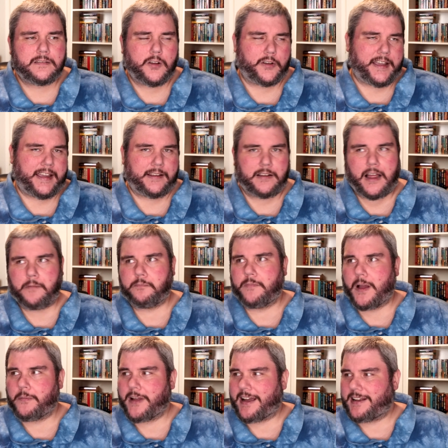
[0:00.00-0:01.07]
okay i'm
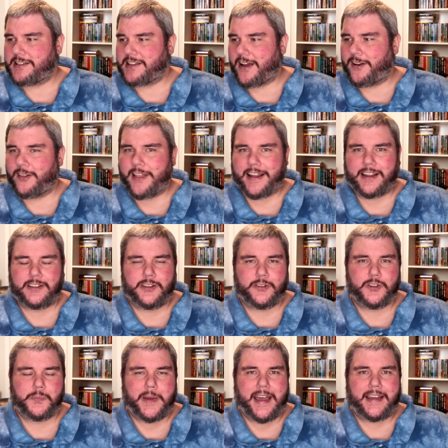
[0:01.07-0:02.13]
i'm kind of sounding like a
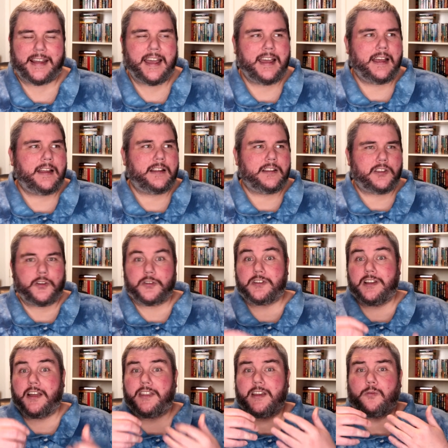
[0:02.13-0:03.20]
douchebag there's
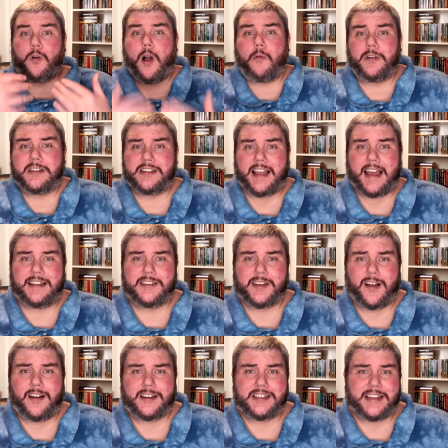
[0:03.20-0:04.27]
nothing wrong with sad
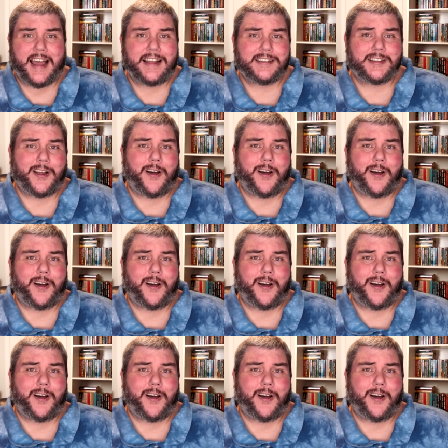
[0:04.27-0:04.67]
songs sad